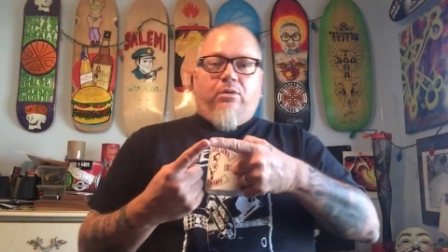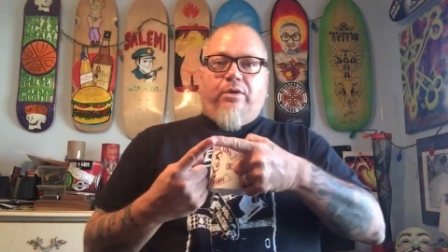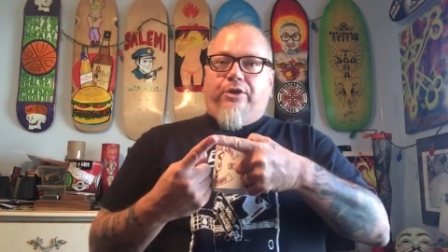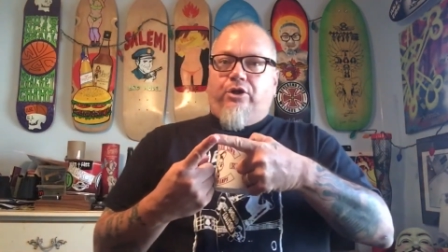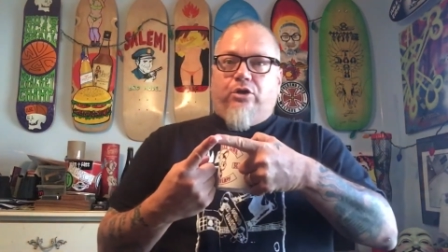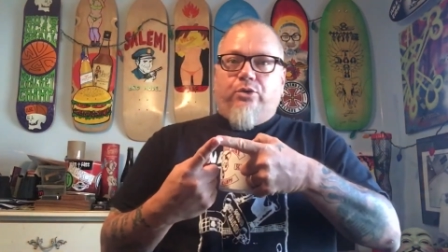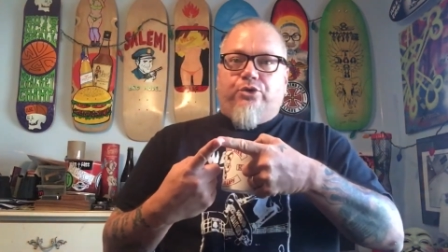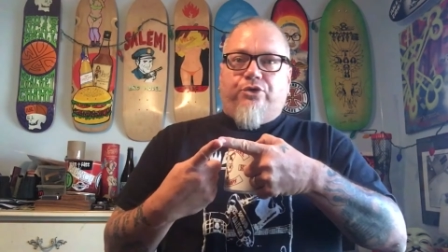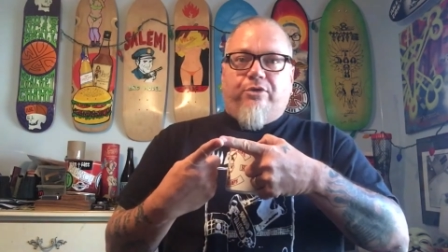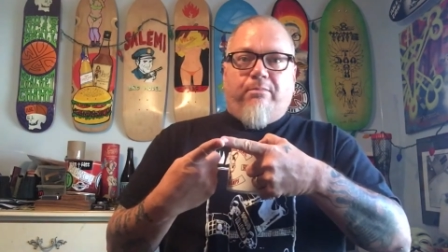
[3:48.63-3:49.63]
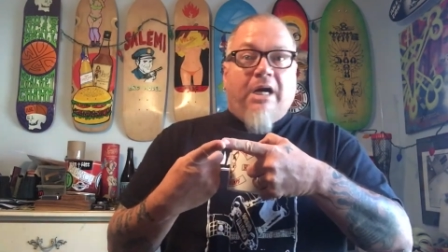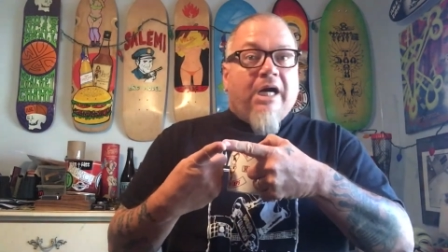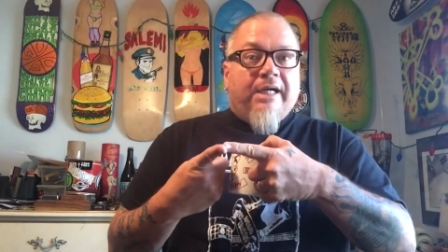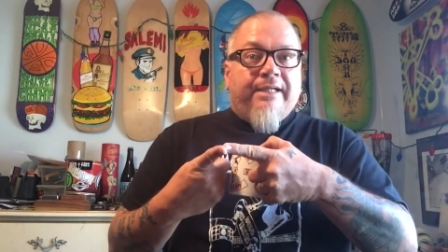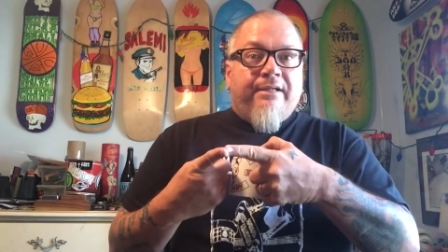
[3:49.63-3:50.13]
whether you're losing your
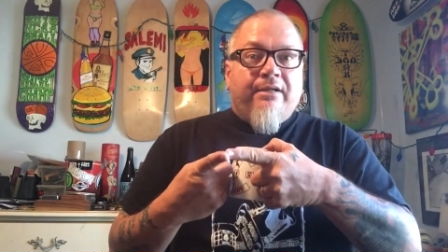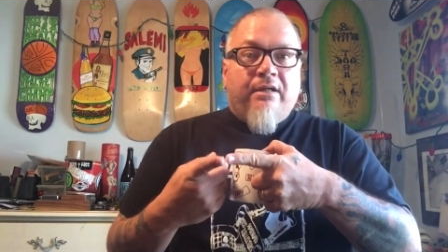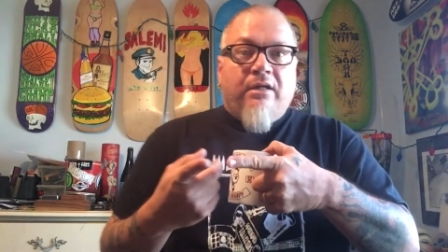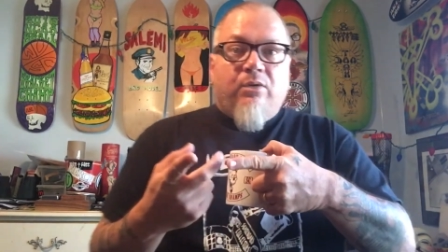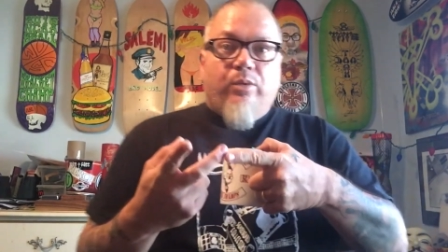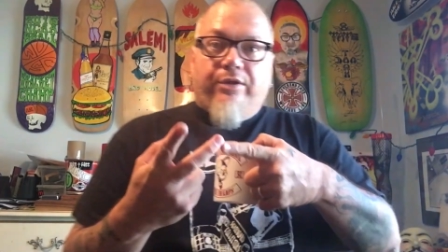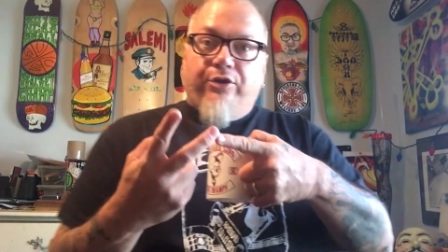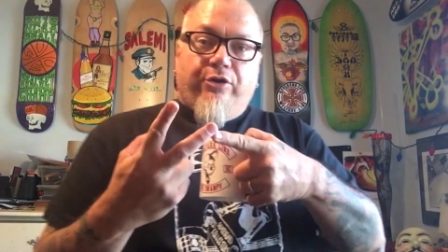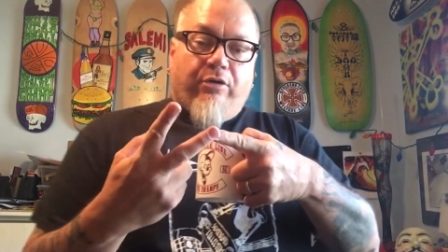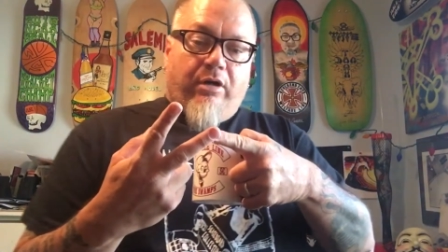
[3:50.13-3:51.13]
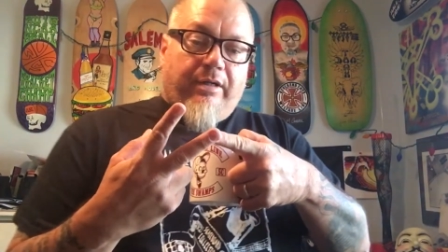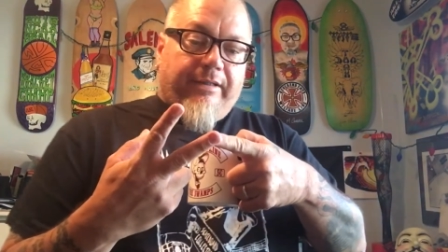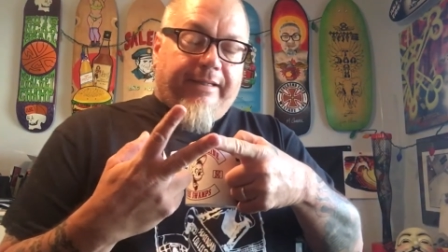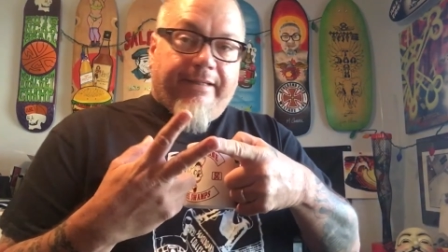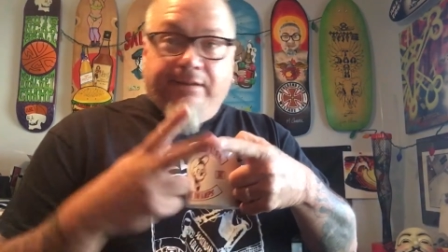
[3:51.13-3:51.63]
mind, whether you're on
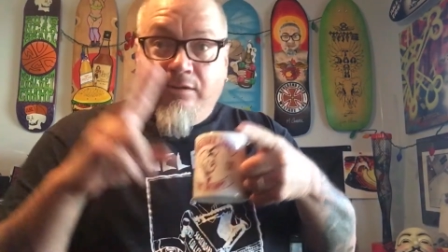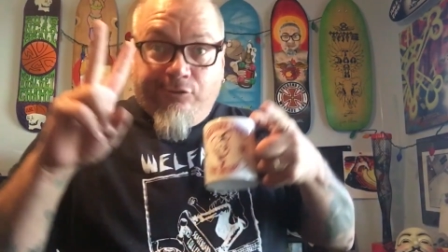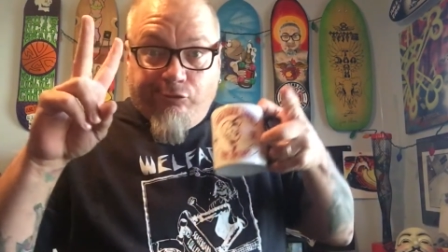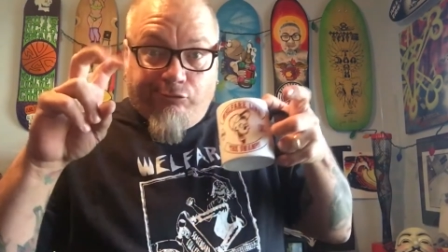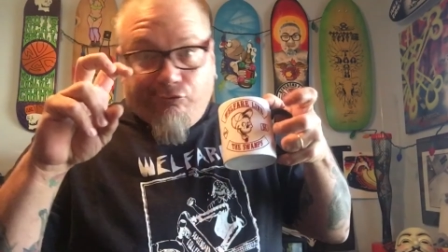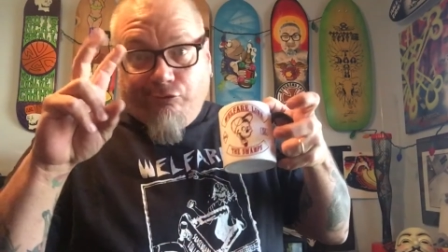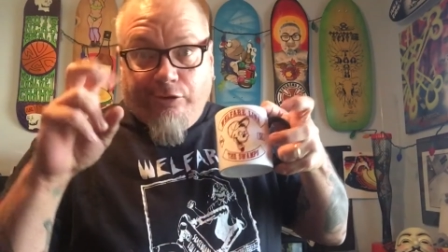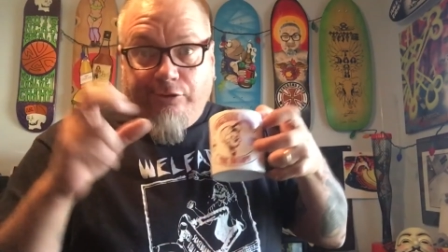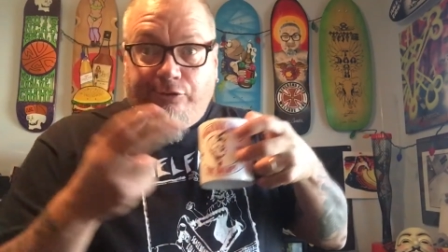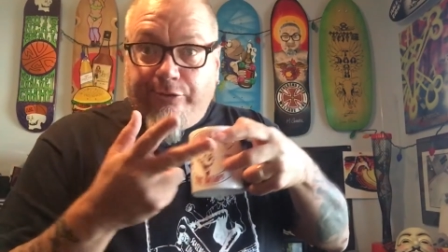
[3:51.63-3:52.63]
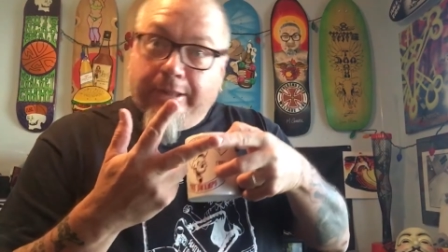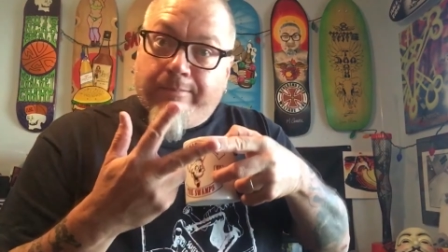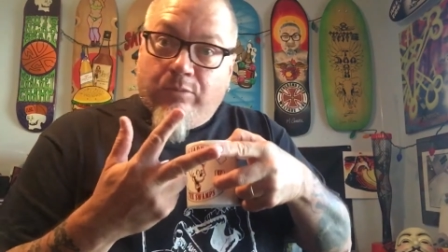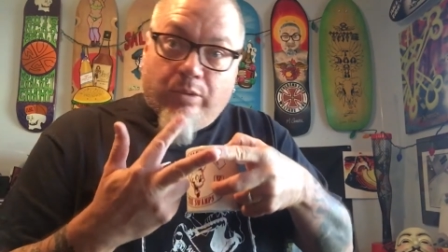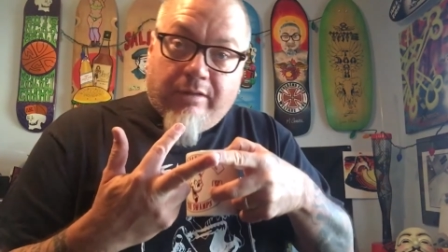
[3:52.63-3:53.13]
a Drug trip,
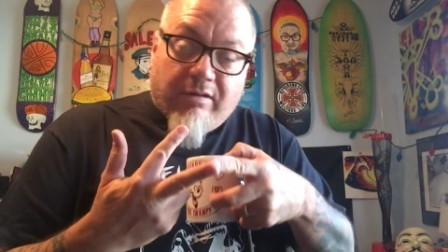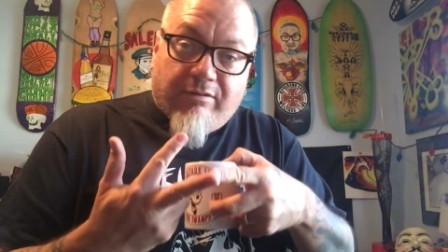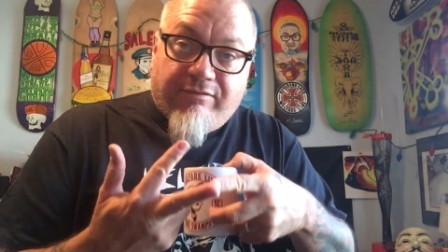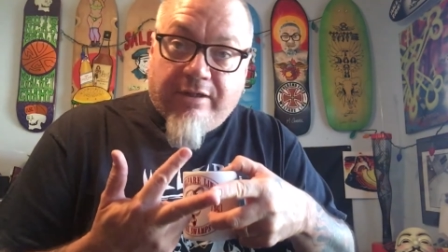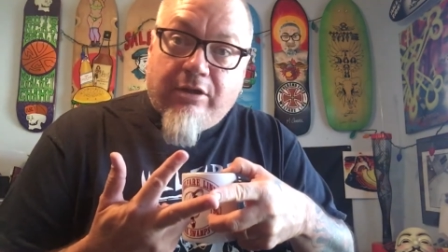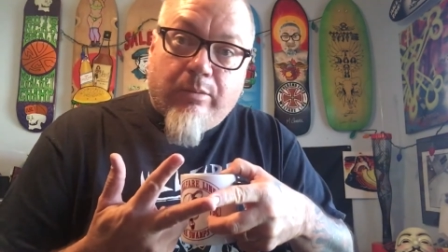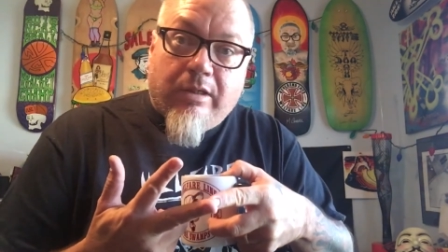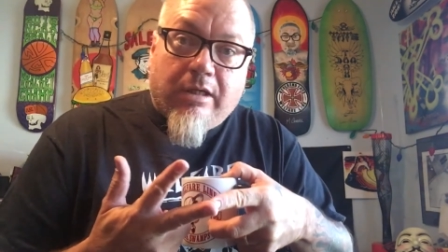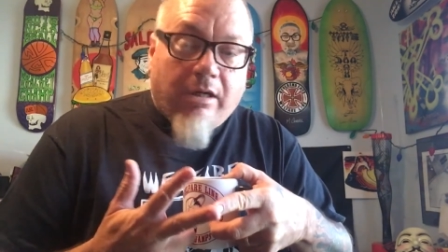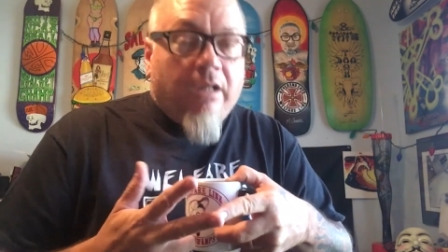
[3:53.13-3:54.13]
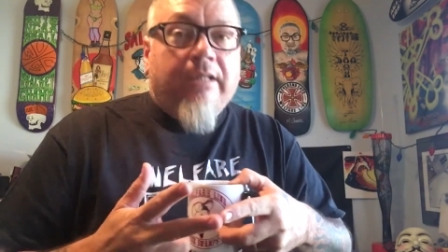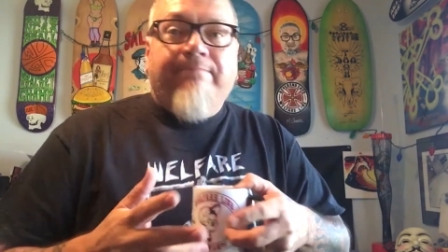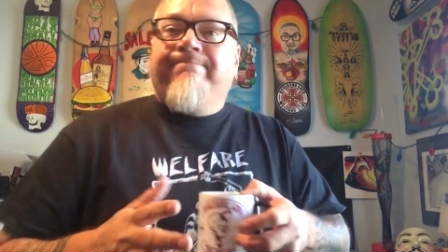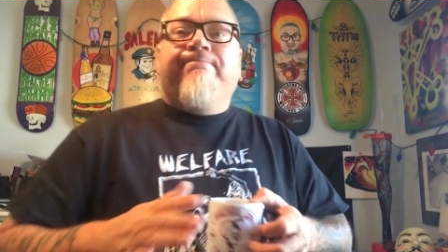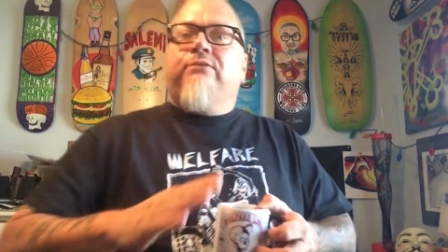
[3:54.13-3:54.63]
whatever the fuck you want to call it,
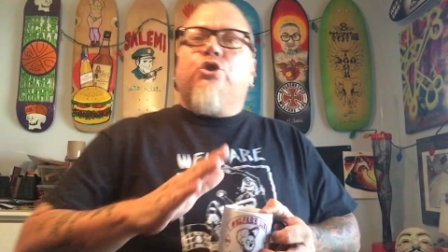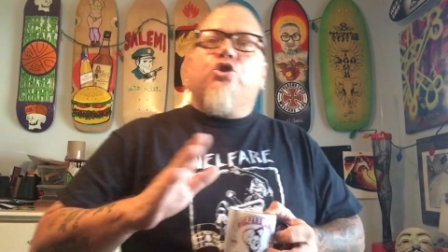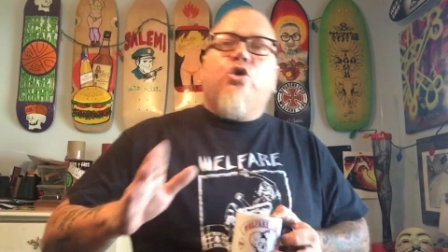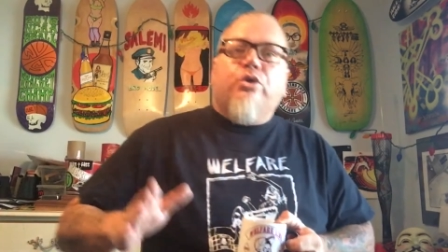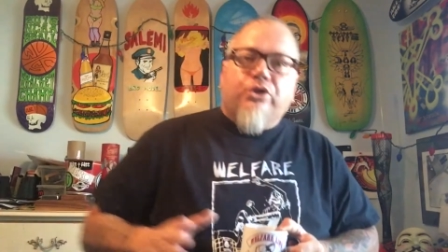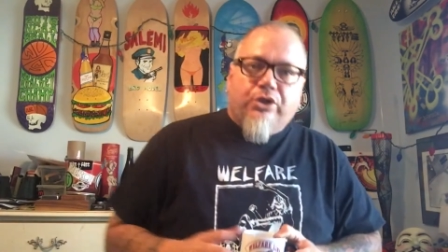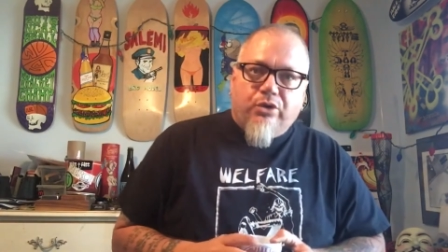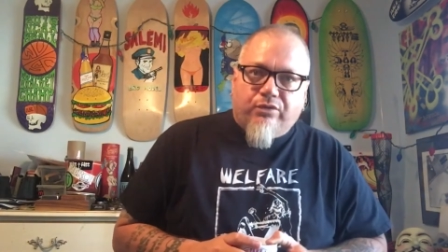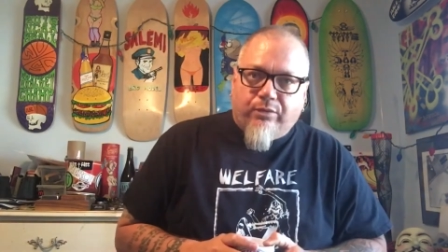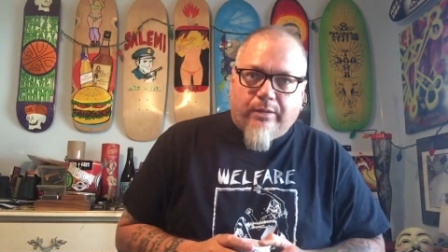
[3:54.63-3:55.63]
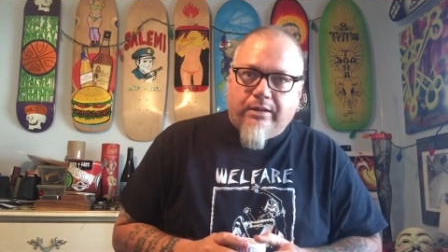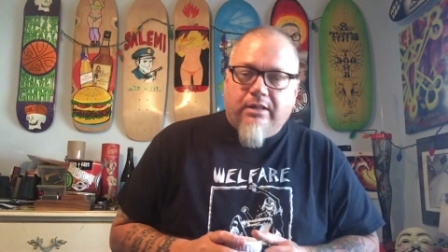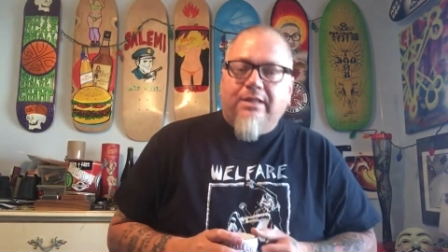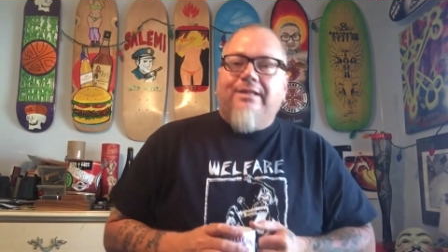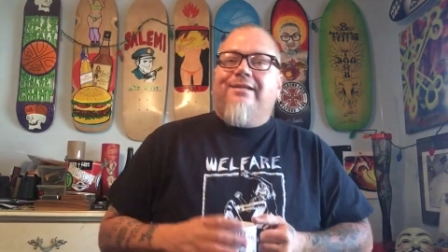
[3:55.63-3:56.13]
there's no excuse for
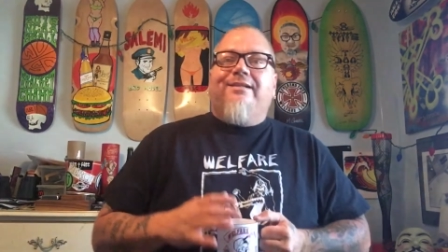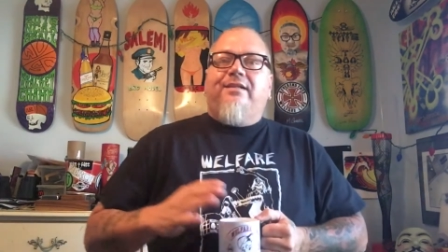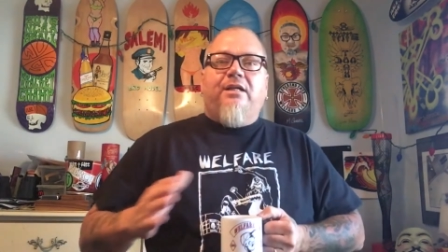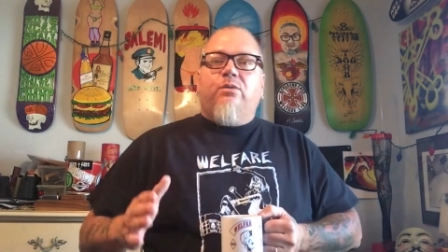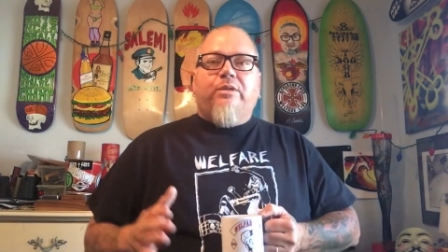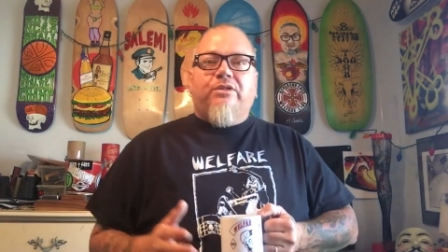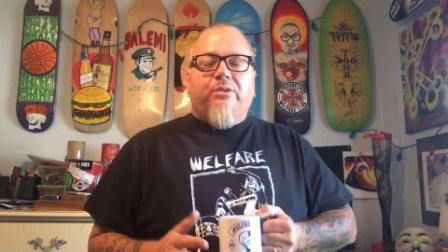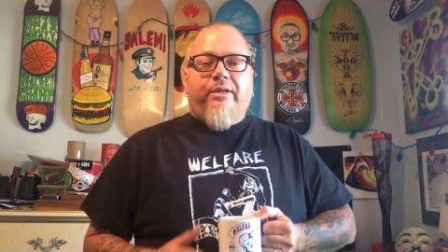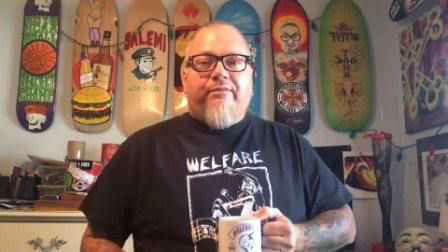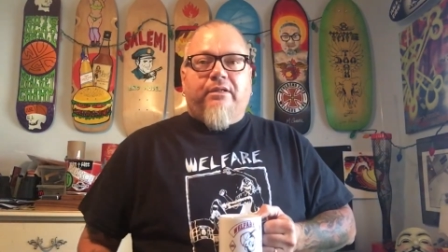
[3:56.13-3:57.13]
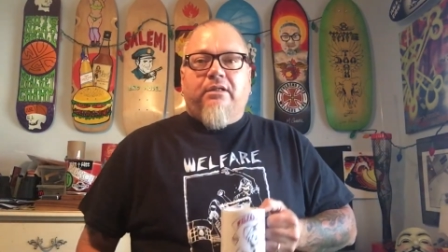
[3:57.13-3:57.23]
it. None whatsoever.